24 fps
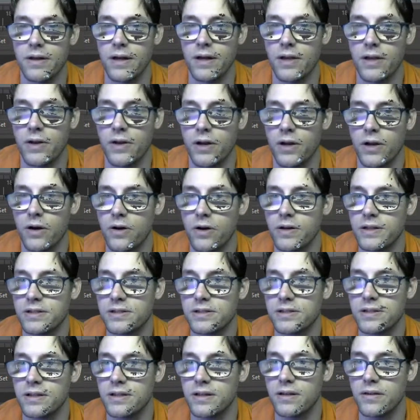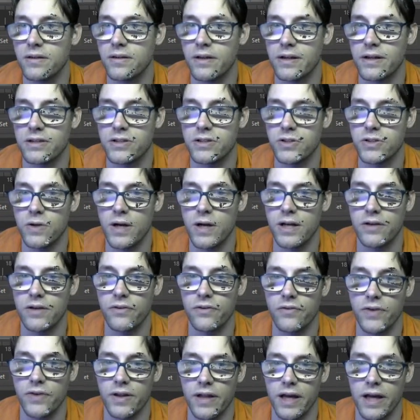You can already see that it's trying to
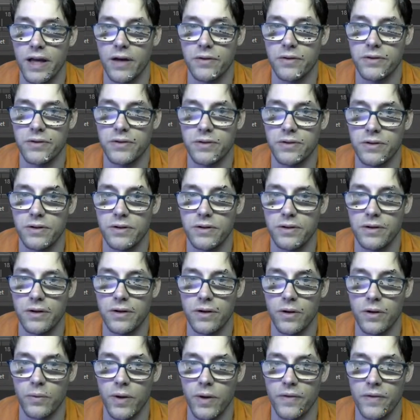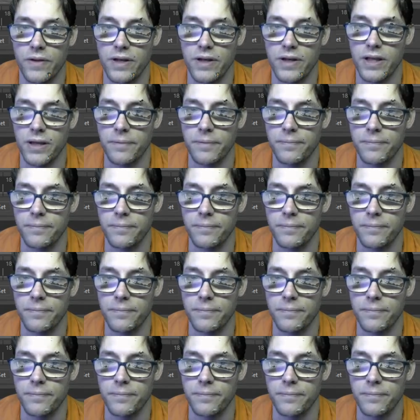fill out around the knee.